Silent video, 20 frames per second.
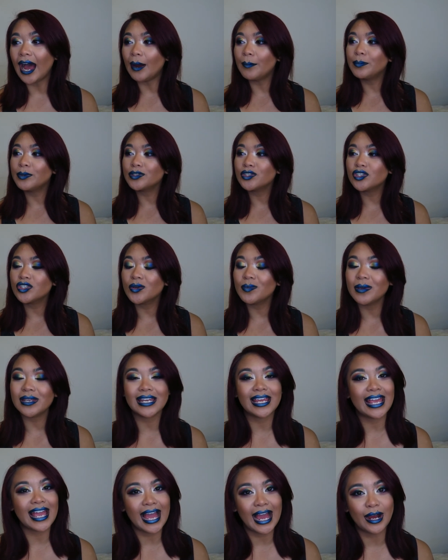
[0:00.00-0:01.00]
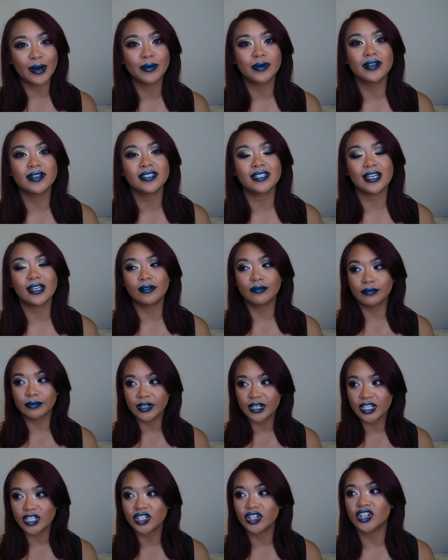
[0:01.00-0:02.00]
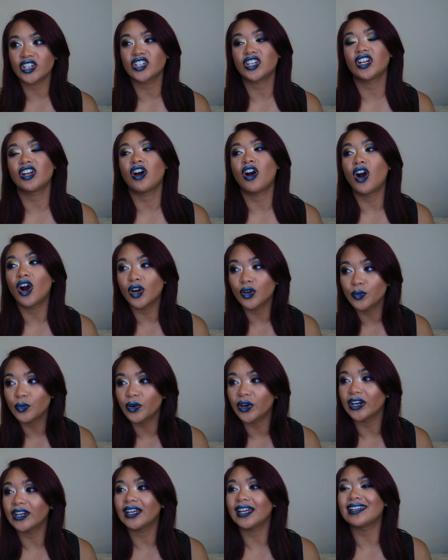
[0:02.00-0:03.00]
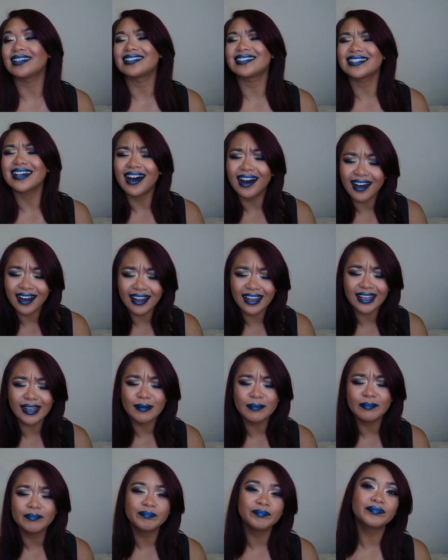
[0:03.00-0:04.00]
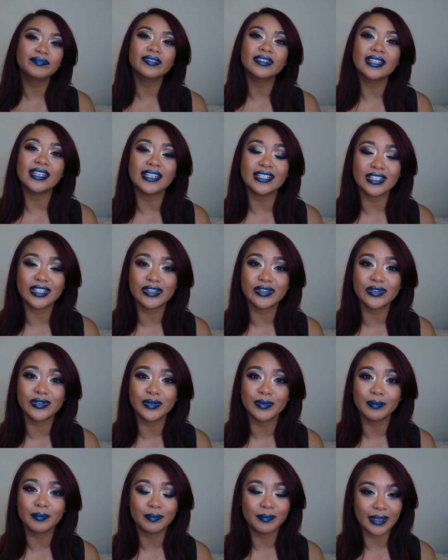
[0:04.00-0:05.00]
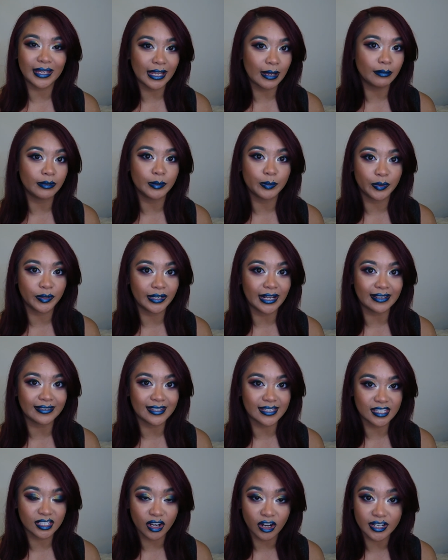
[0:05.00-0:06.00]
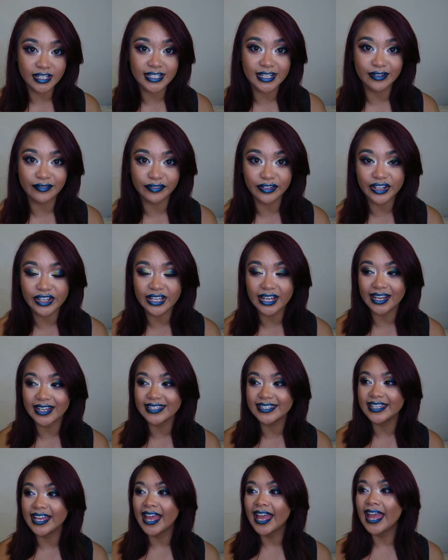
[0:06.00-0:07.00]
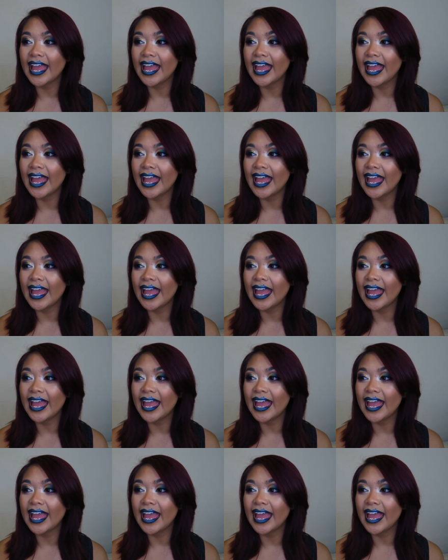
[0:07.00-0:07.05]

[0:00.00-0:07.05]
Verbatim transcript: I put so many hours and research and hard work and time into being able to put out this content for you guys